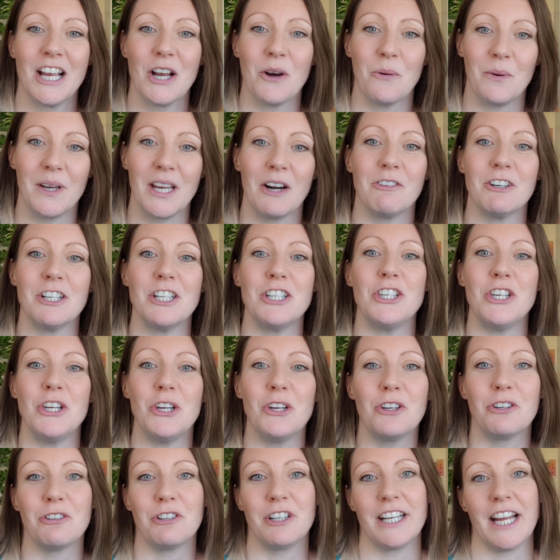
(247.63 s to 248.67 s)
We are a new
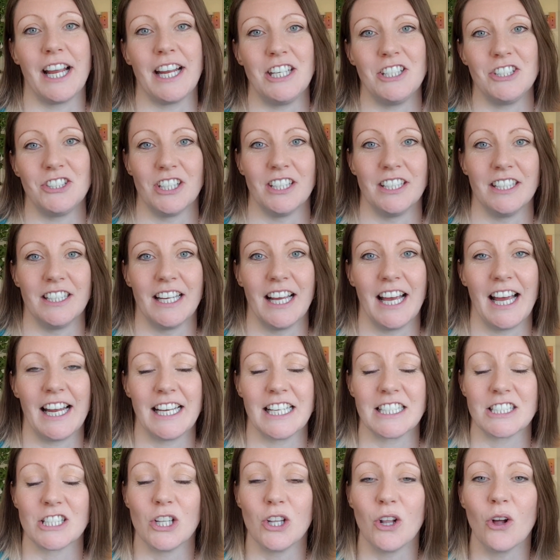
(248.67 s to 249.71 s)
creation, and
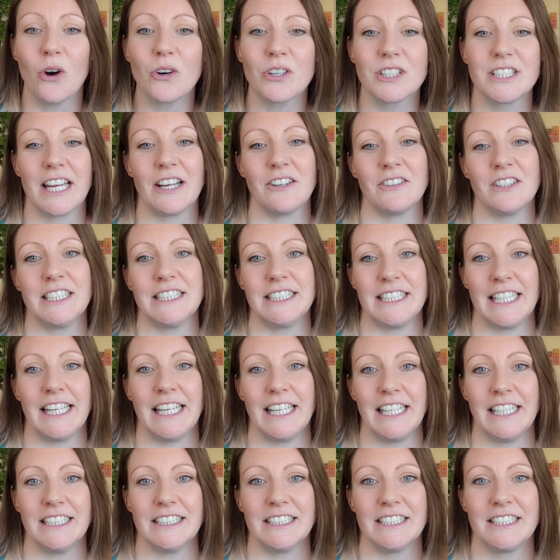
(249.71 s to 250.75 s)
as lockdown is
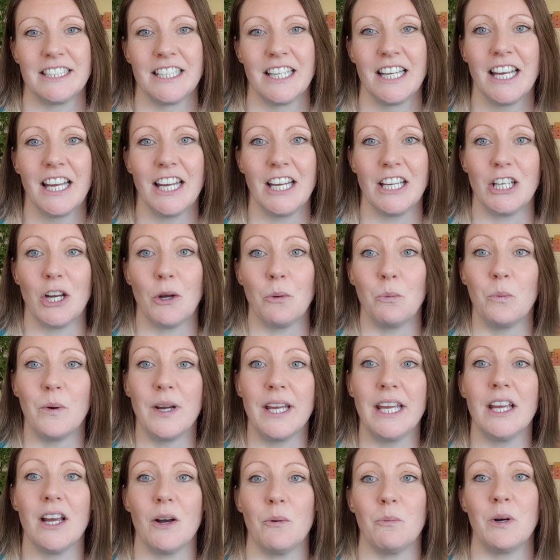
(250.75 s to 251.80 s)
eased, you know,
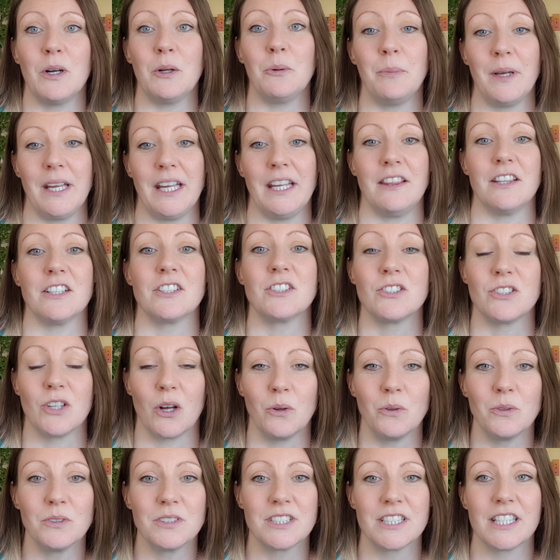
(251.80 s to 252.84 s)
we will be the
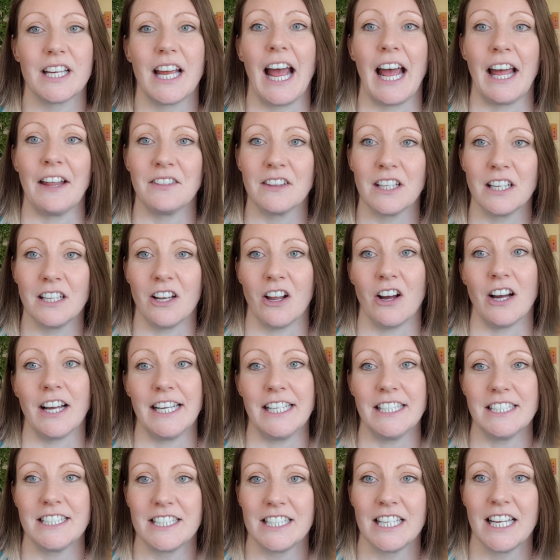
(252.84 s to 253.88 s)
salt and the
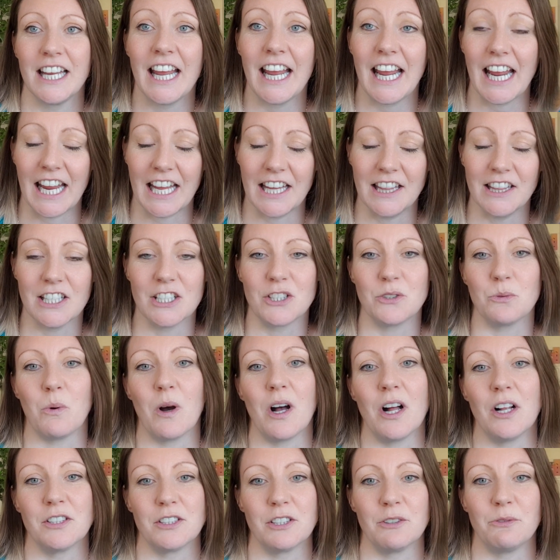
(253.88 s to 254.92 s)
light in this
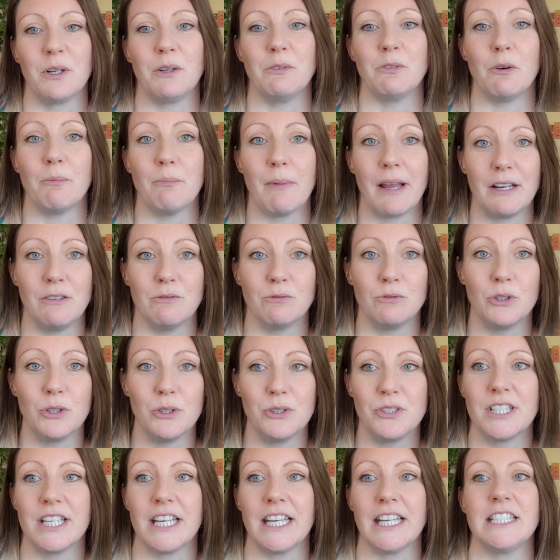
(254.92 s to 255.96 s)
world if we remain
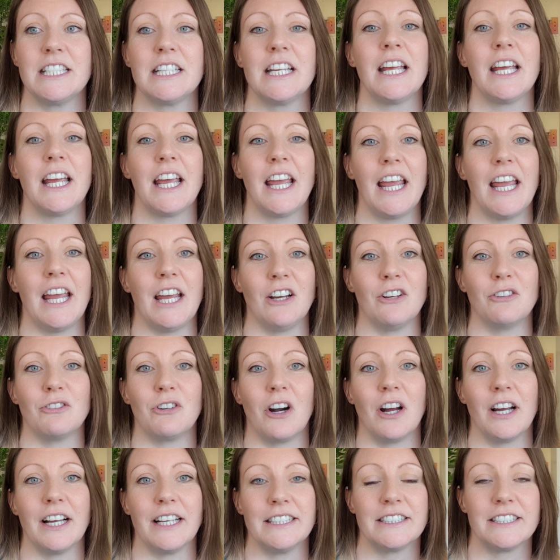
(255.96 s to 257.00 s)
rooted in
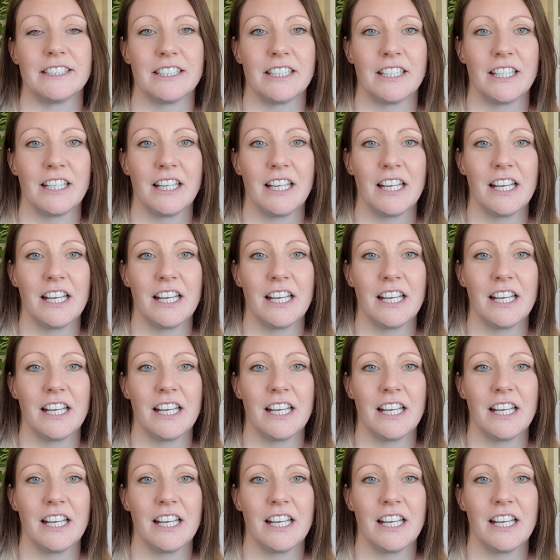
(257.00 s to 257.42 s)
Christ.